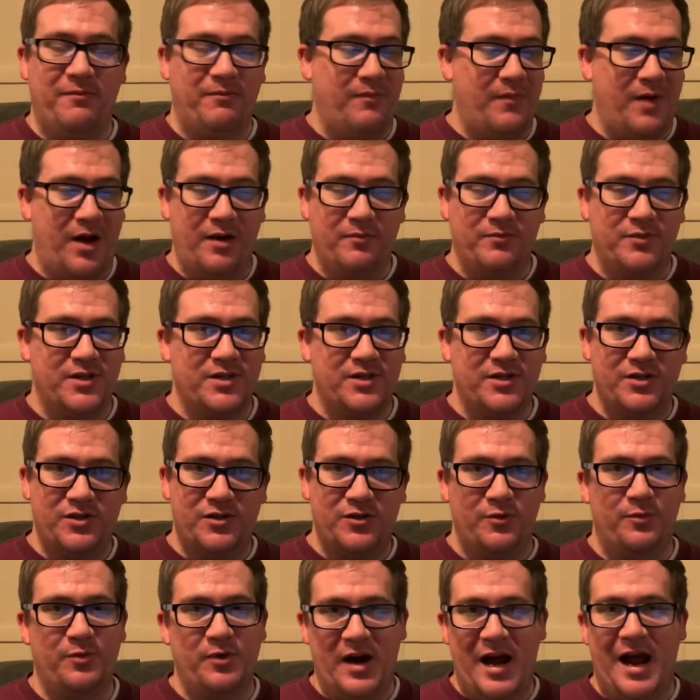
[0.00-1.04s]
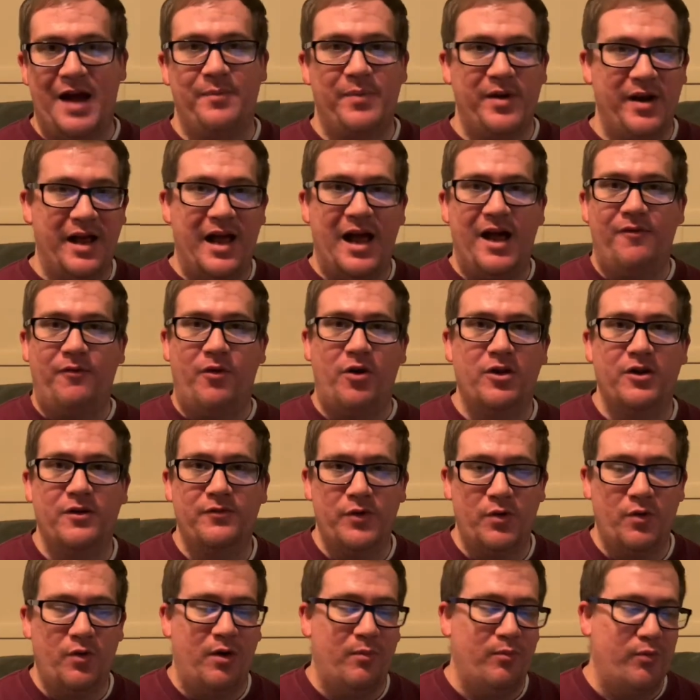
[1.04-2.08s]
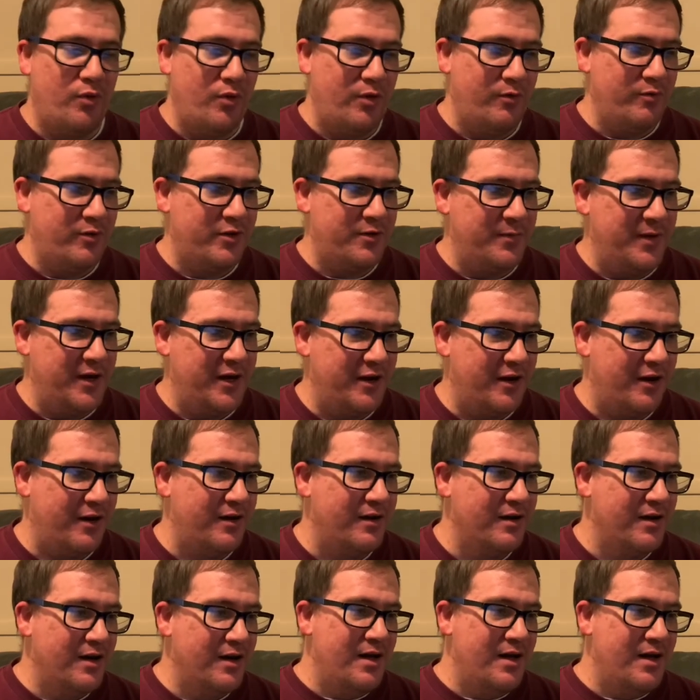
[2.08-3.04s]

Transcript: I'm super happy to have all of you on board with me here.